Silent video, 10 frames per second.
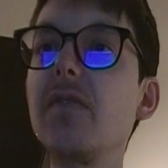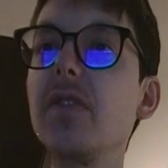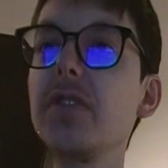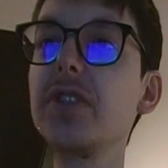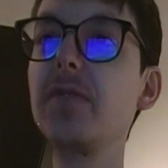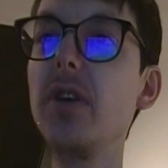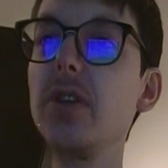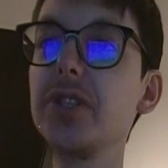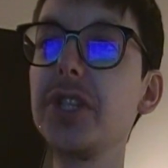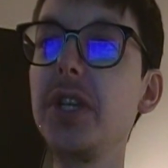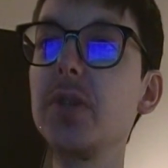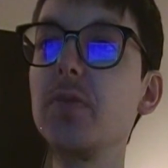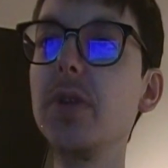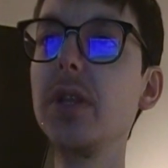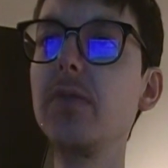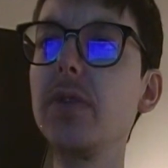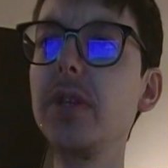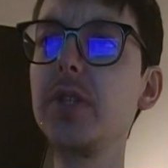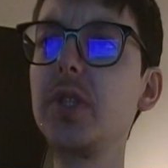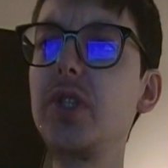First of all, she is really,
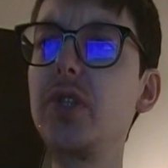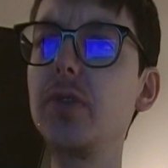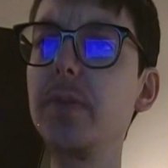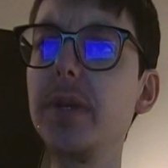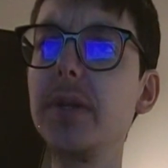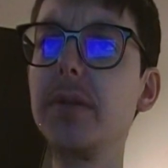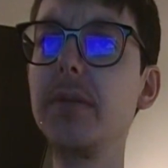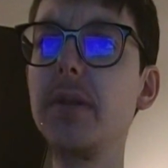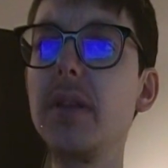really stupid.